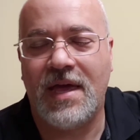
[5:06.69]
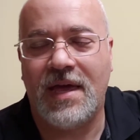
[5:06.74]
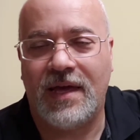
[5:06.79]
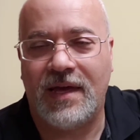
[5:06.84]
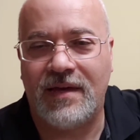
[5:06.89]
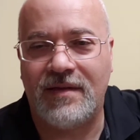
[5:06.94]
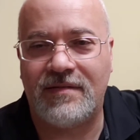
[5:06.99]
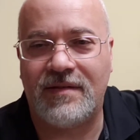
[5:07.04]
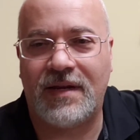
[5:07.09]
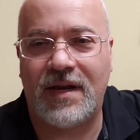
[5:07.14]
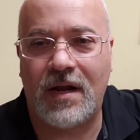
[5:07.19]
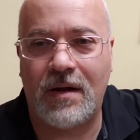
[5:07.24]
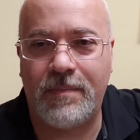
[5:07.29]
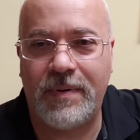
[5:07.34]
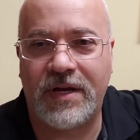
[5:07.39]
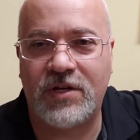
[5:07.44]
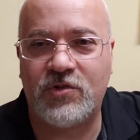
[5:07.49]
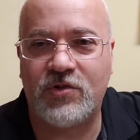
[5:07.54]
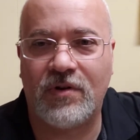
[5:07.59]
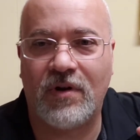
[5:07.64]
He sent out a
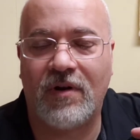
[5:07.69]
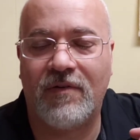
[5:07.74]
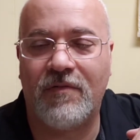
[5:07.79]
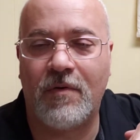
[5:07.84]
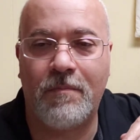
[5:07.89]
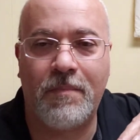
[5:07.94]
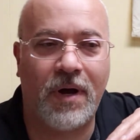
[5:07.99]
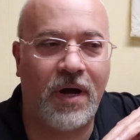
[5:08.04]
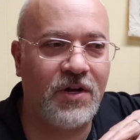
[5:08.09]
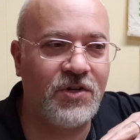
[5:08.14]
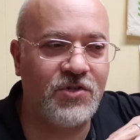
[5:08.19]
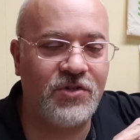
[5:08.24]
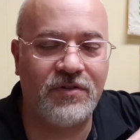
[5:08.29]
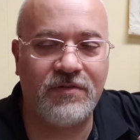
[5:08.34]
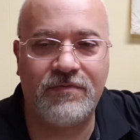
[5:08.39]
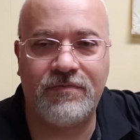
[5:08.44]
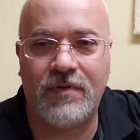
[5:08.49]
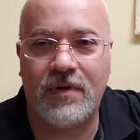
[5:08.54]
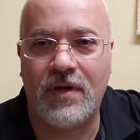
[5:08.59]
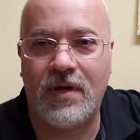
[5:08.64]
picture of a bunch
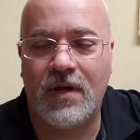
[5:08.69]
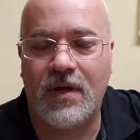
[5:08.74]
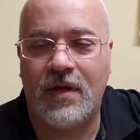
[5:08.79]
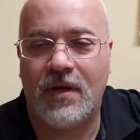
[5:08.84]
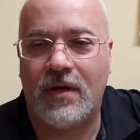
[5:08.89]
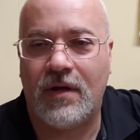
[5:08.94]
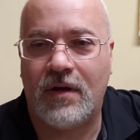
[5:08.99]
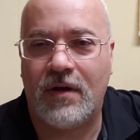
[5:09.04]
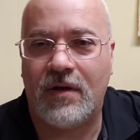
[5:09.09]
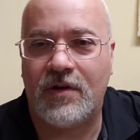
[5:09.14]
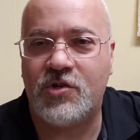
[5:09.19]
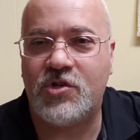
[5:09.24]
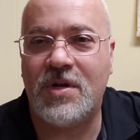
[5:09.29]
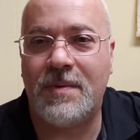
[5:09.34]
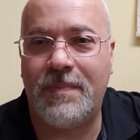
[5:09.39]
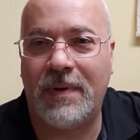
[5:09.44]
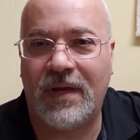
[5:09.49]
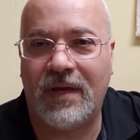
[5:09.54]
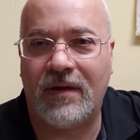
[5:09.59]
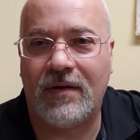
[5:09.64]
of
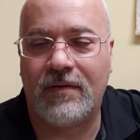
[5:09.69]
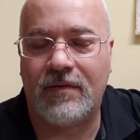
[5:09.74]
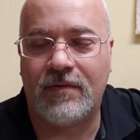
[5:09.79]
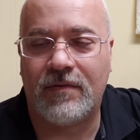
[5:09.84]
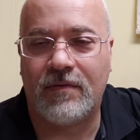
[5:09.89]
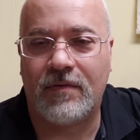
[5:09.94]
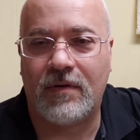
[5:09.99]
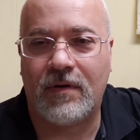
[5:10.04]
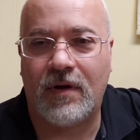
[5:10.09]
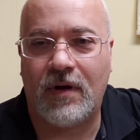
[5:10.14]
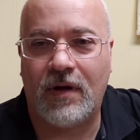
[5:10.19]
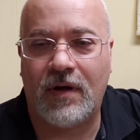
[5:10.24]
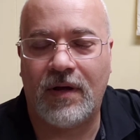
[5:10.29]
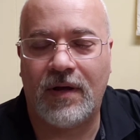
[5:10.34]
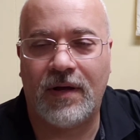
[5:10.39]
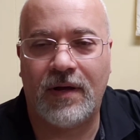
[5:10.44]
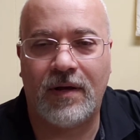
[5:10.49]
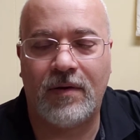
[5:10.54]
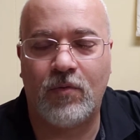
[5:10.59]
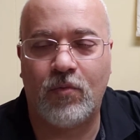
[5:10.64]
shipping
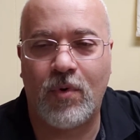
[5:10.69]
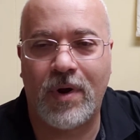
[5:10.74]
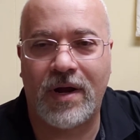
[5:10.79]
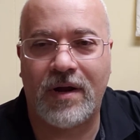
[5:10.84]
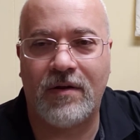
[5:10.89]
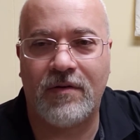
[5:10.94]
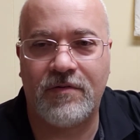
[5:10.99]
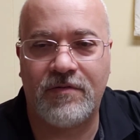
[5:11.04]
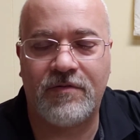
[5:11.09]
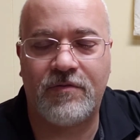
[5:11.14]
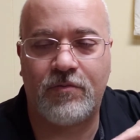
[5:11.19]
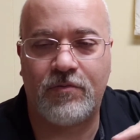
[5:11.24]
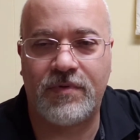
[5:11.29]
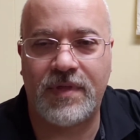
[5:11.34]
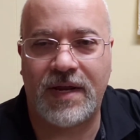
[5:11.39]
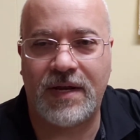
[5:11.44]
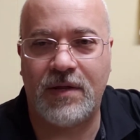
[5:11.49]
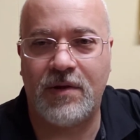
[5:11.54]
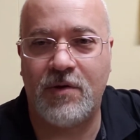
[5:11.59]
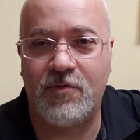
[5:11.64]
records
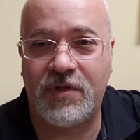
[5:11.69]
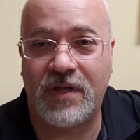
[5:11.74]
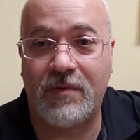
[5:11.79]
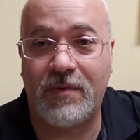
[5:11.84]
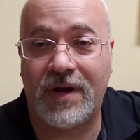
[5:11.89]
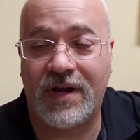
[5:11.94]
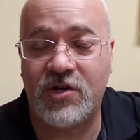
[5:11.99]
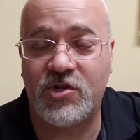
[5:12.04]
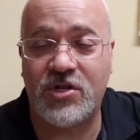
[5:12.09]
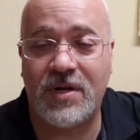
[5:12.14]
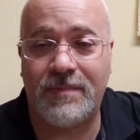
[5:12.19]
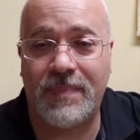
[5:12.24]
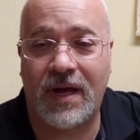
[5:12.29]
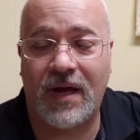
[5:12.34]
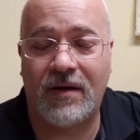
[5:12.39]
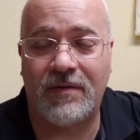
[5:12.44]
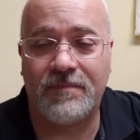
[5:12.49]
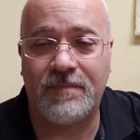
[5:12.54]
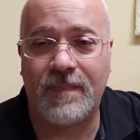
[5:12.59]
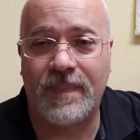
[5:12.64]
that he was getting ready to ship
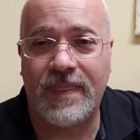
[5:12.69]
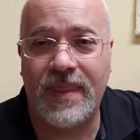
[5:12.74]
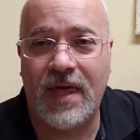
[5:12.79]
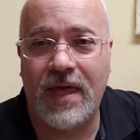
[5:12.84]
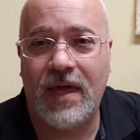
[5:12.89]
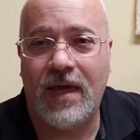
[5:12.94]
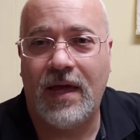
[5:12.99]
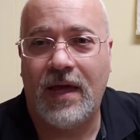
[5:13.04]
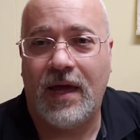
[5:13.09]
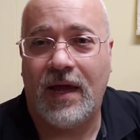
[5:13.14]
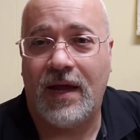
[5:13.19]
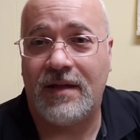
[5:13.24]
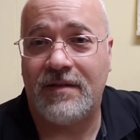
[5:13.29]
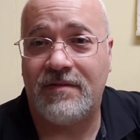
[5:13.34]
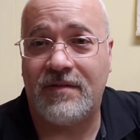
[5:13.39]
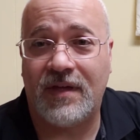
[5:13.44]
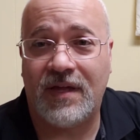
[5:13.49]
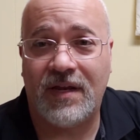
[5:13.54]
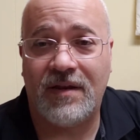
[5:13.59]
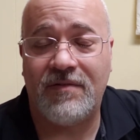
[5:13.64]
out, and
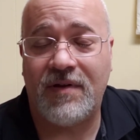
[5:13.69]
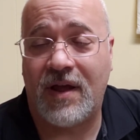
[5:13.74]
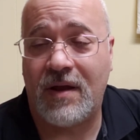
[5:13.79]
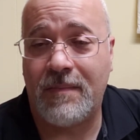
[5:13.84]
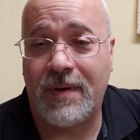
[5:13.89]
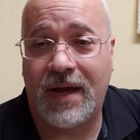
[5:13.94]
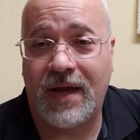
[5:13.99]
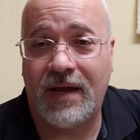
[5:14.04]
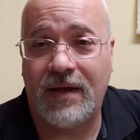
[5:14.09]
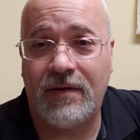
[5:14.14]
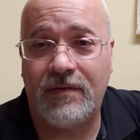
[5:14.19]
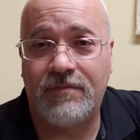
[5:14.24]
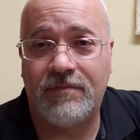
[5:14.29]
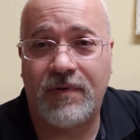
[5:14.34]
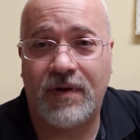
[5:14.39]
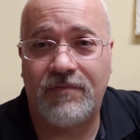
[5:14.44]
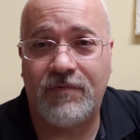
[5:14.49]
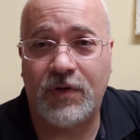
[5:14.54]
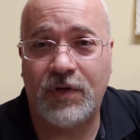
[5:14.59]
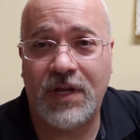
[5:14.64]
said, "Anybody,
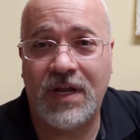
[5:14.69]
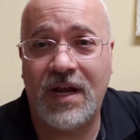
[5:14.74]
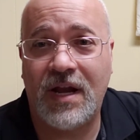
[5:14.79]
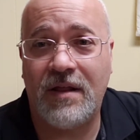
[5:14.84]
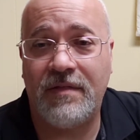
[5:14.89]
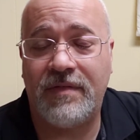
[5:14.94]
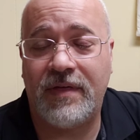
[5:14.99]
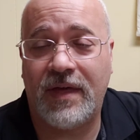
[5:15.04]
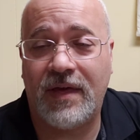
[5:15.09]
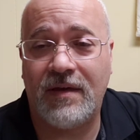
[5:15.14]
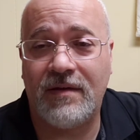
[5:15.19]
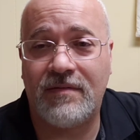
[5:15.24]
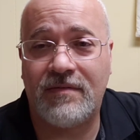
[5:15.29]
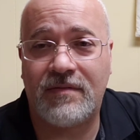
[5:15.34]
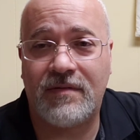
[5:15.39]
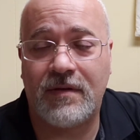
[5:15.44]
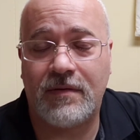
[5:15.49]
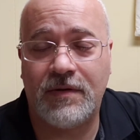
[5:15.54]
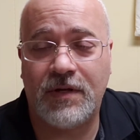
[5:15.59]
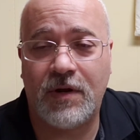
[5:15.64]
if you need anything,
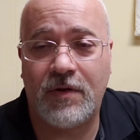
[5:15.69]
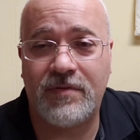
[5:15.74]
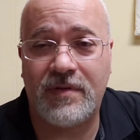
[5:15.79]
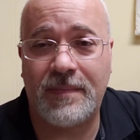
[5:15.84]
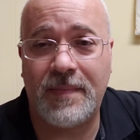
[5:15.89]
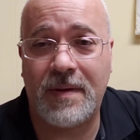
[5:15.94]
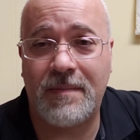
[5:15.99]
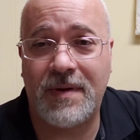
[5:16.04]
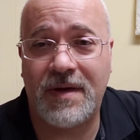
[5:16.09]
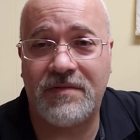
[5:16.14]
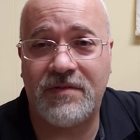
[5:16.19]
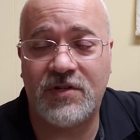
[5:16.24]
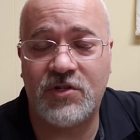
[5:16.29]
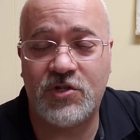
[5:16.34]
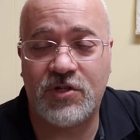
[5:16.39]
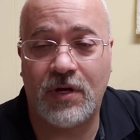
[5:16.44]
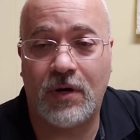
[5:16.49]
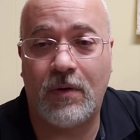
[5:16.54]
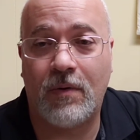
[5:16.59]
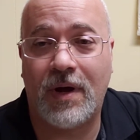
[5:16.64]
send me a message."
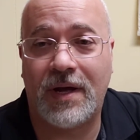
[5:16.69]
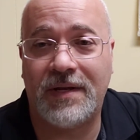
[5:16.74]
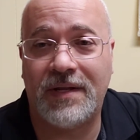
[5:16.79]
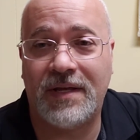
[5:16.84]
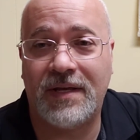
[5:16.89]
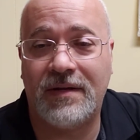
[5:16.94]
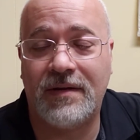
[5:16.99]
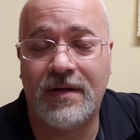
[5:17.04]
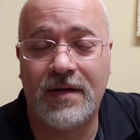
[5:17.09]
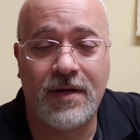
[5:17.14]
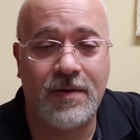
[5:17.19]
So I did.